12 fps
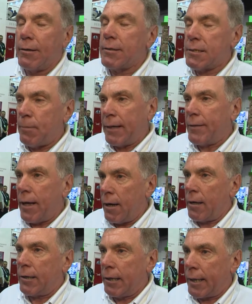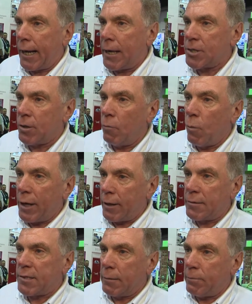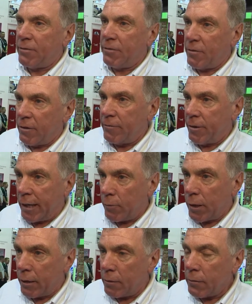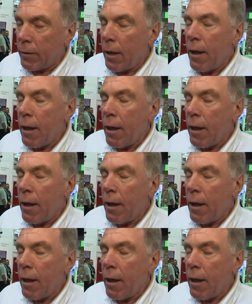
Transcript: spending their hard-earned cash on Windows that perform very well,